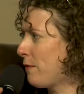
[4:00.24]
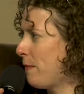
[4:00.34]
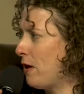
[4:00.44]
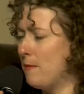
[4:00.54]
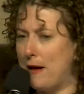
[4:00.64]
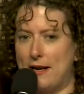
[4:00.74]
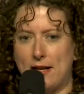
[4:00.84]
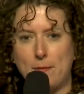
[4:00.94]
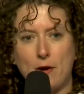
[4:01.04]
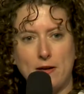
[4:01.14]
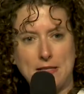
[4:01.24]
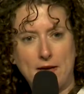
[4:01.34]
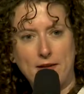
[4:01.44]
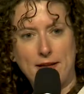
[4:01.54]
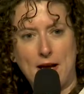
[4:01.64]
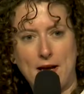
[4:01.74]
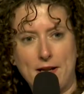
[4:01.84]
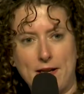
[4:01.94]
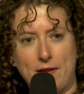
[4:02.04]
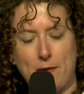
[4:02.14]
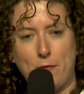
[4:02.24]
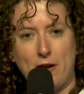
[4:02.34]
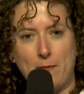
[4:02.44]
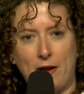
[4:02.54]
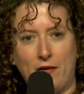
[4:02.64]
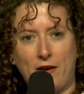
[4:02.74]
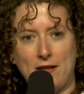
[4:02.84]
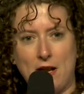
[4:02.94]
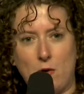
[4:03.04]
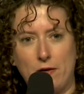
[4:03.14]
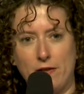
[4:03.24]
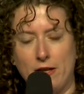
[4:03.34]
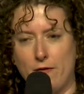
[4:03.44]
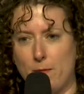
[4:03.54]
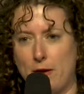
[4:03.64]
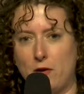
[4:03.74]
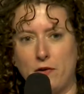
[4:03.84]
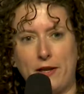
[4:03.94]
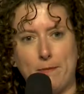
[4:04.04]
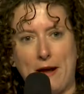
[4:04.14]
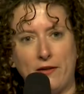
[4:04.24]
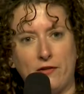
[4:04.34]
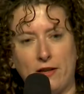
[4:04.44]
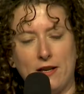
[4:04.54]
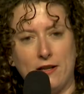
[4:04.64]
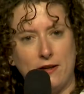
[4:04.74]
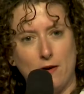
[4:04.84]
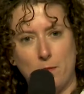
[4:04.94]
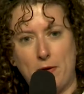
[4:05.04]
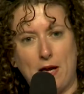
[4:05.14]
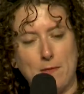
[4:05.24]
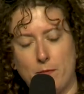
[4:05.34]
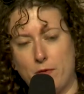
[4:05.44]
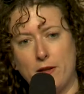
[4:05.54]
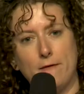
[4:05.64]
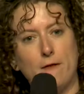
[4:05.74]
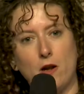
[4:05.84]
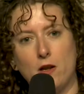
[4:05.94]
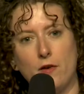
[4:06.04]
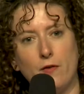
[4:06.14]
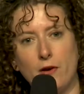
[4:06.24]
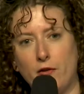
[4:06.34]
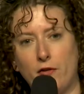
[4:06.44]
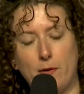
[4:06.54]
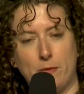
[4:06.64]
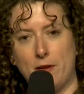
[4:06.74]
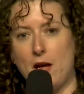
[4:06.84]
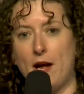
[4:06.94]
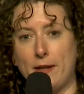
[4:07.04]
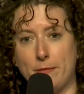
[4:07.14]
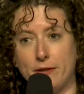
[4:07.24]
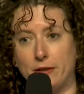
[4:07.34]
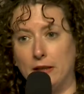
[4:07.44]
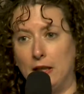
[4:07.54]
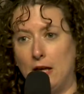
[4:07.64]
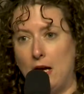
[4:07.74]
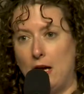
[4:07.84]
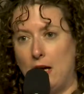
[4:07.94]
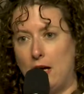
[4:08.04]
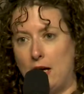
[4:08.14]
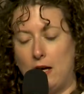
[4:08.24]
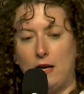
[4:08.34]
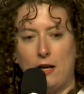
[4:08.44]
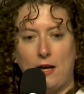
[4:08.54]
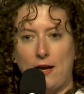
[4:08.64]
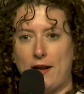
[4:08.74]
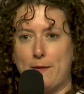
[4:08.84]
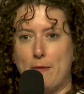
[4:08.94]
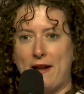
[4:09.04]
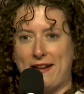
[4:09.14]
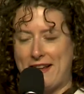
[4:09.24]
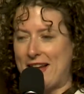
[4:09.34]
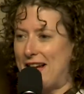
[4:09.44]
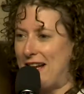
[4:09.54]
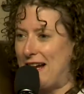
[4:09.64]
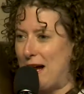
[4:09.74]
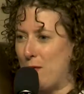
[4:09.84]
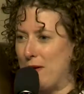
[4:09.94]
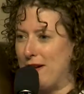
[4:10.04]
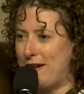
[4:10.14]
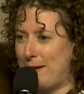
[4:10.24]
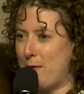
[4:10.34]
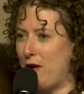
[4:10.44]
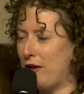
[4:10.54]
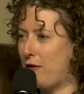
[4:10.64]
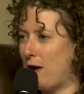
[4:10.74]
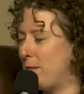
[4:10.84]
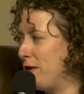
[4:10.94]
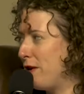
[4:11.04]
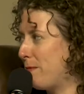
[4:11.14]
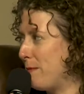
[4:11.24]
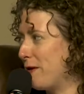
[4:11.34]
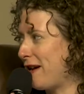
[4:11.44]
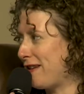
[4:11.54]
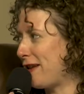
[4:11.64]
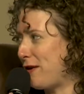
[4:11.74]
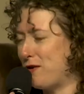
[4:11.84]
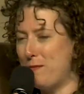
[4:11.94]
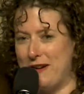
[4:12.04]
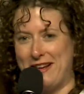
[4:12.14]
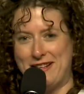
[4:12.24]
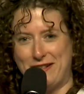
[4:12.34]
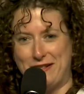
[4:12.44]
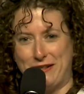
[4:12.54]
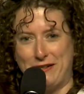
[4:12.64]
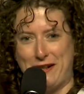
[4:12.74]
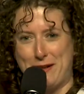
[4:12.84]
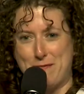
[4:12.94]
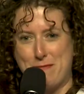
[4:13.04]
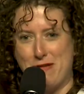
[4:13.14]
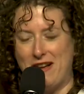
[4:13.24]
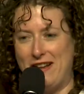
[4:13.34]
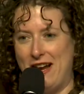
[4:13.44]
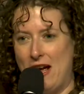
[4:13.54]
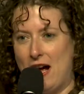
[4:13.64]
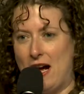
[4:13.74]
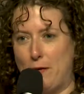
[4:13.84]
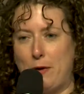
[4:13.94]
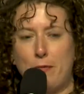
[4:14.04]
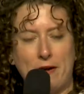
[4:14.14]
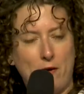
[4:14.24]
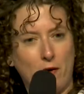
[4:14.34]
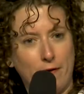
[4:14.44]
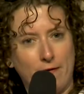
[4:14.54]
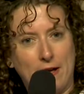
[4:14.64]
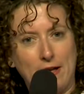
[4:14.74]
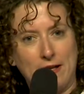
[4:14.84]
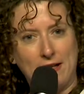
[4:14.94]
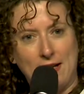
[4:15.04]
with paramedics parked outside, so they pretty much had the equivalent of a big old spatula in there, pick them up when they fall over and ship them to the hospital. As excited I get when a small, scrappy newspaper gets a scoop, and I still do, that's in my blood, I was pretty horrified.